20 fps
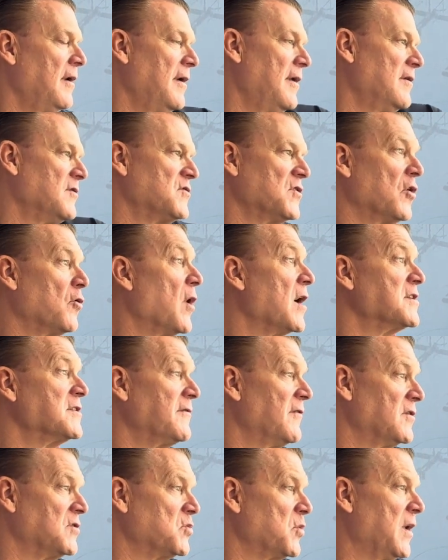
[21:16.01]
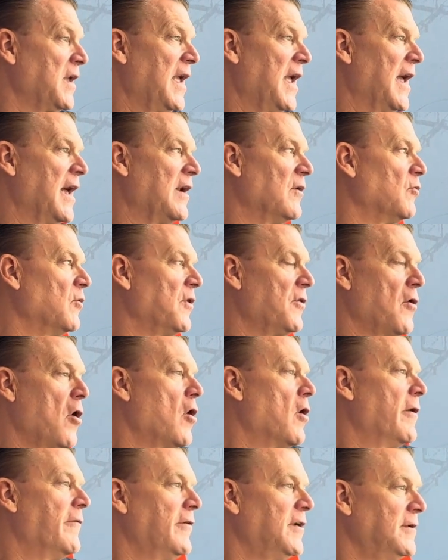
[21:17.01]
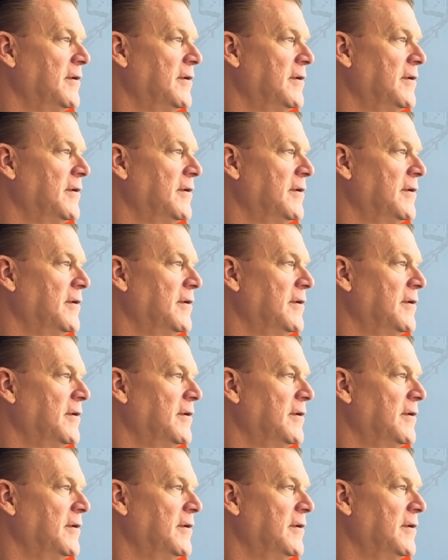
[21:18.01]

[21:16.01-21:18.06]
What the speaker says: and as aggressive as we can in the fall.